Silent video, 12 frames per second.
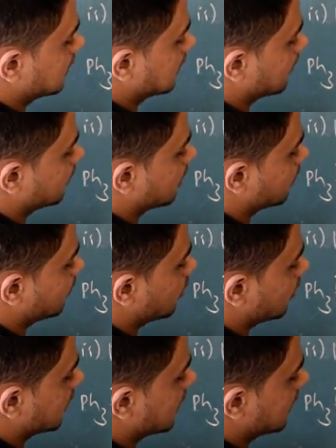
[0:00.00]
double
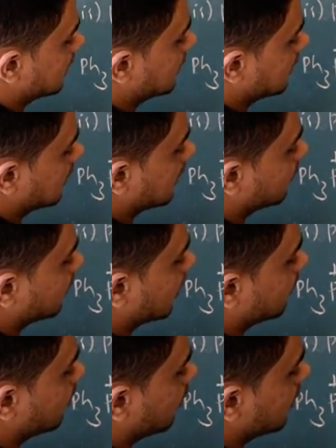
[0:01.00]
bond N double
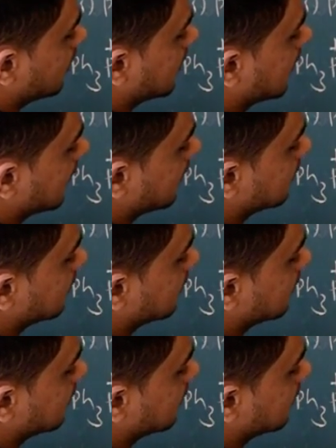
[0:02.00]
bond N.